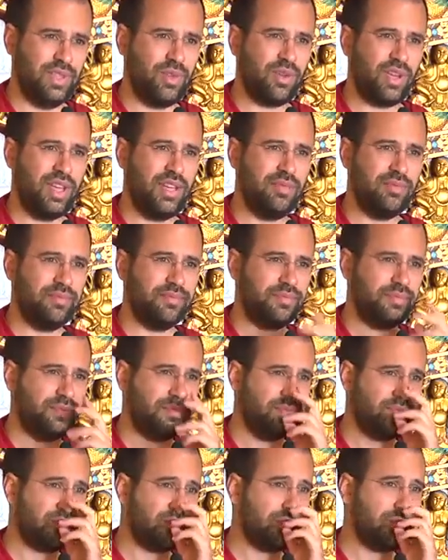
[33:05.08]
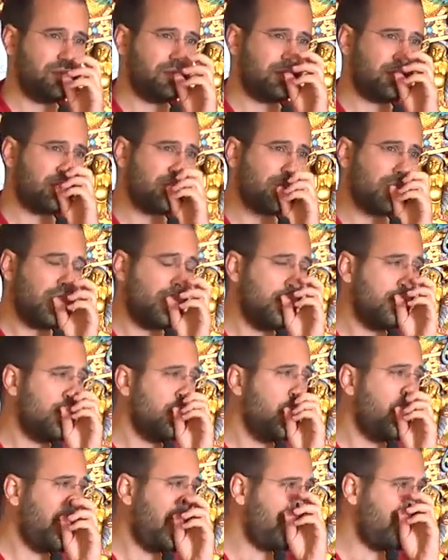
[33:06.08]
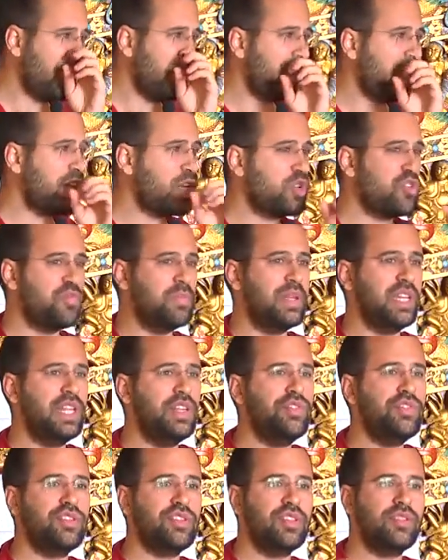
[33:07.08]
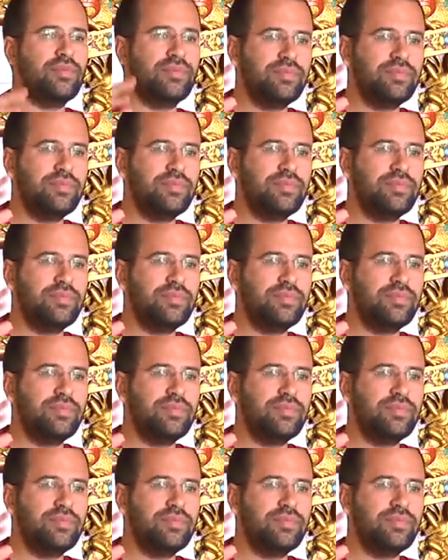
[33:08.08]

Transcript: Okay? So we have a set of beliefs